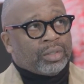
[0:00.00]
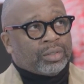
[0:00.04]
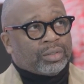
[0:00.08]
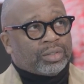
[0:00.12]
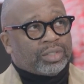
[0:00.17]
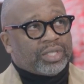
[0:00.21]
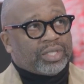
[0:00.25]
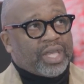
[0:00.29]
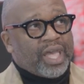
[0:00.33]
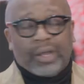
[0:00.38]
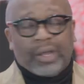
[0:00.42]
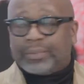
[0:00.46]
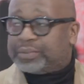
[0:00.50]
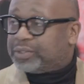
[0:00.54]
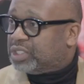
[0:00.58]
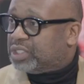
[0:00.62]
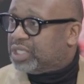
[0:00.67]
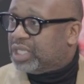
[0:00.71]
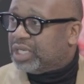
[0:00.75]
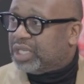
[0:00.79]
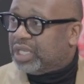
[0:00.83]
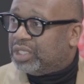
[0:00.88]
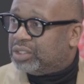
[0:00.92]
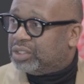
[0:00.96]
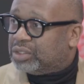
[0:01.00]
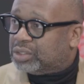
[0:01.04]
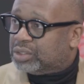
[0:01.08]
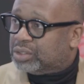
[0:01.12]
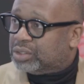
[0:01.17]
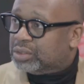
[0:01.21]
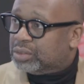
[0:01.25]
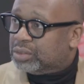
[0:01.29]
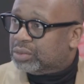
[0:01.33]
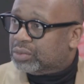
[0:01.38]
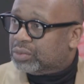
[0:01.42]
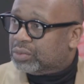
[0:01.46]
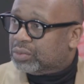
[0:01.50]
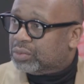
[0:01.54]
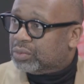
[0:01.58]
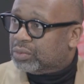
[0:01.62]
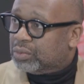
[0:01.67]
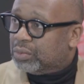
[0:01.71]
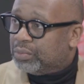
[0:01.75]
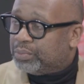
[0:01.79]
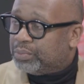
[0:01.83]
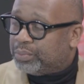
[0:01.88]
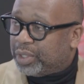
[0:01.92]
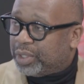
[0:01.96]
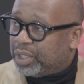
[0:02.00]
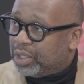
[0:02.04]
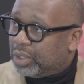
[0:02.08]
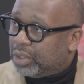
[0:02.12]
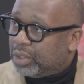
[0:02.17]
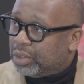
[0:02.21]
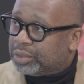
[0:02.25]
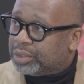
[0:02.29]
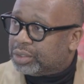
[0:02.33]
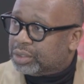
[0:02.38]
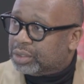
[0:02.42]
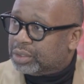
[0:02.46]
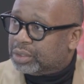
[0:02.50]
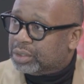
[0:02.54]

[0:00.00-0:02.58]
to help cities build